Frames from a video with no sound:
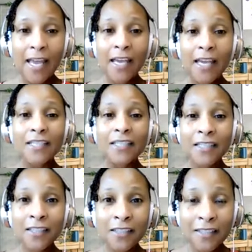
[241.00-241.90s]
She
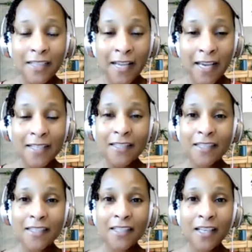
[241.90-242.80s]
looked at it,
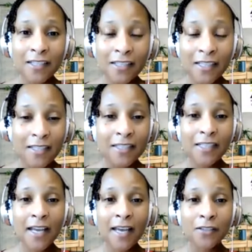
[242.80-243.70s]
she touched it,
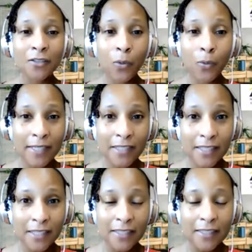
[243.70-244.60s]
she asked
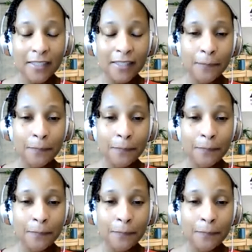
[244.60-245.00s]
questions.